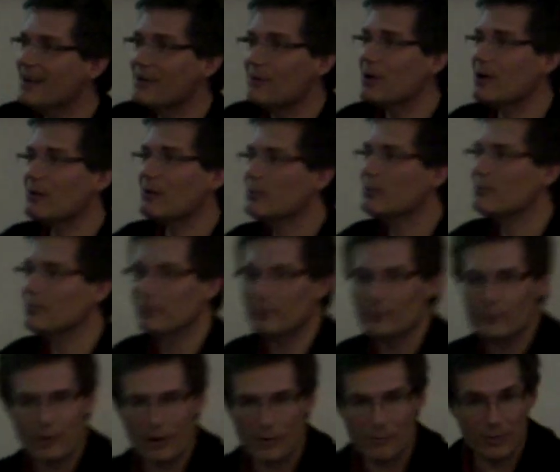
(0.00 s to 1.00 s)
Uh,
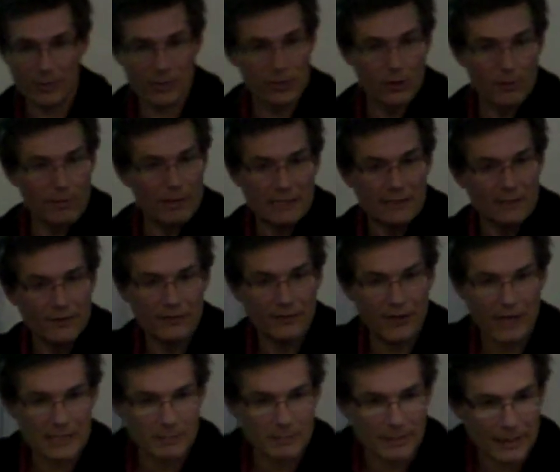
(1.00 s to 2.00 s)
what would your piece
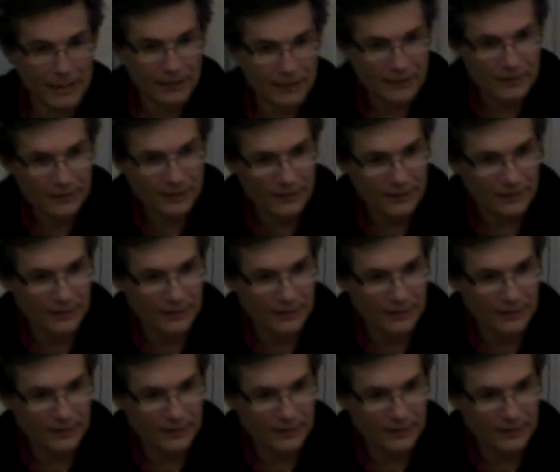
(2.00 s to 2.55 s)
of advice be?